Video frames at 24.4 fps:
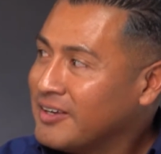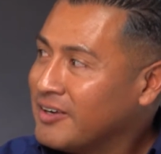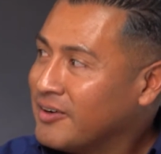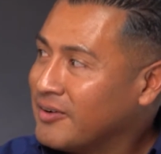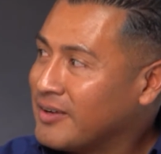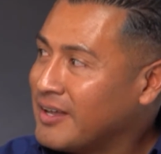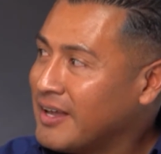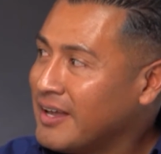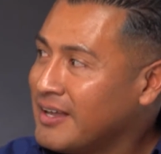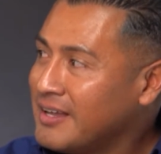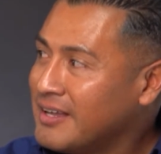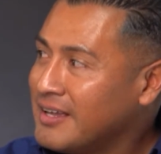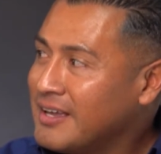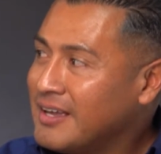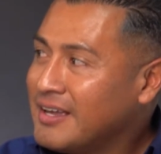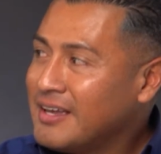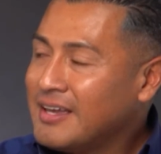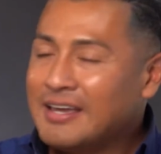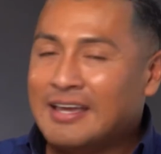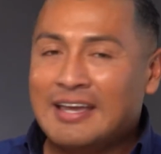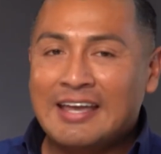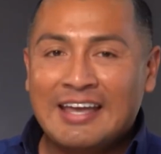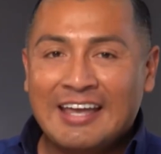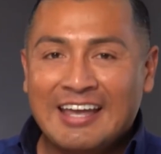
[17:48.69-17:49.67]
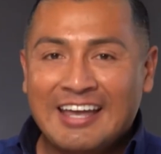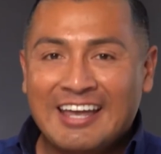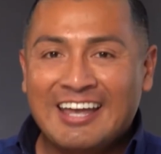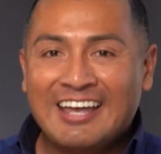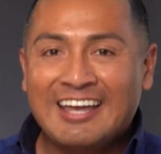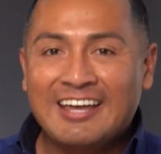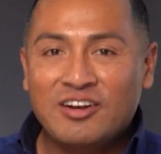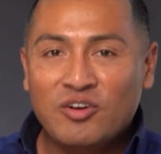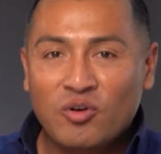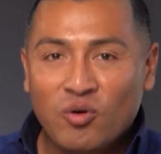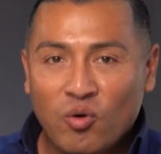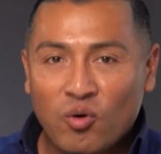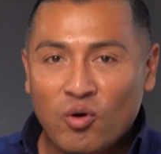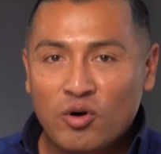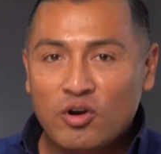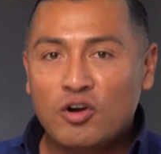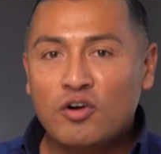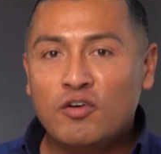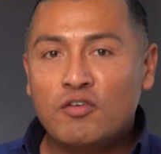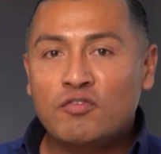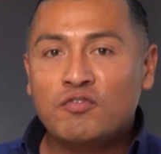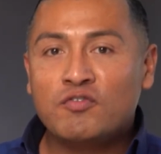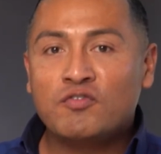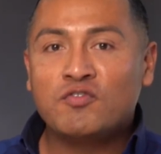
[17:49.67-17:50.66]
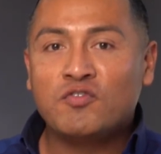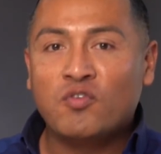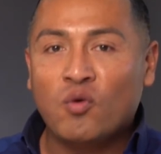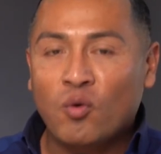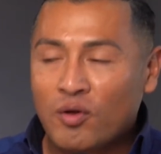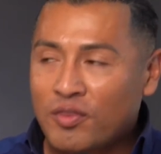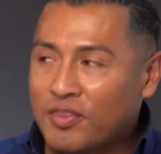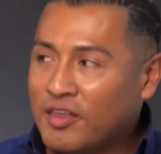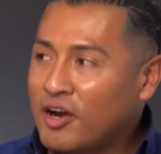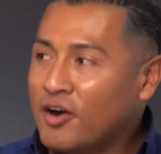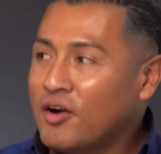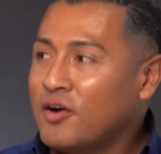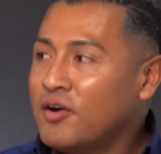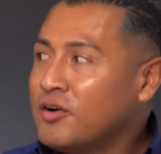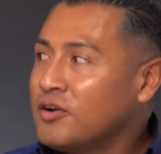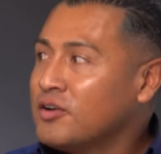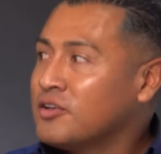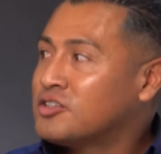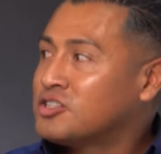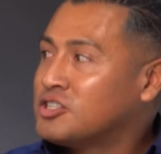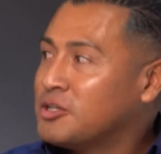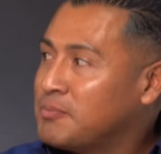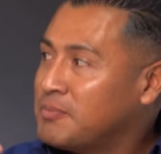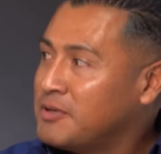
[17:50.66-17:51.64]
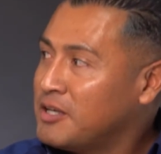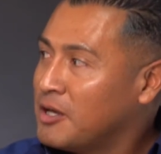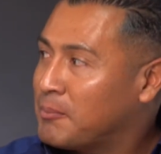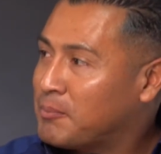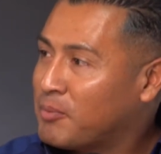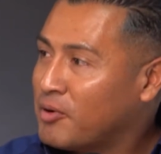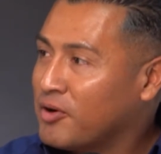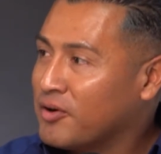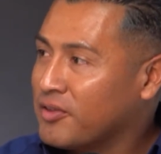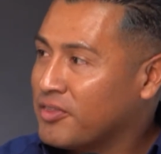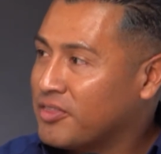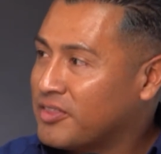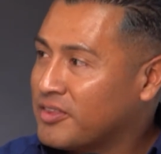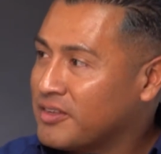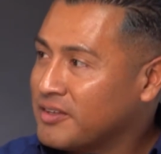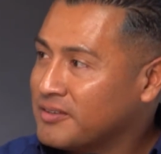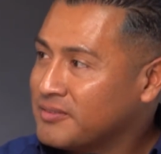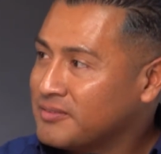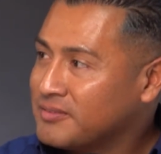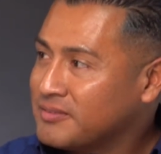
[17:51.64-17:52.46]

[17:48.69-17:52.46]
Okay. Mm-hmm. In order for there to be a birth,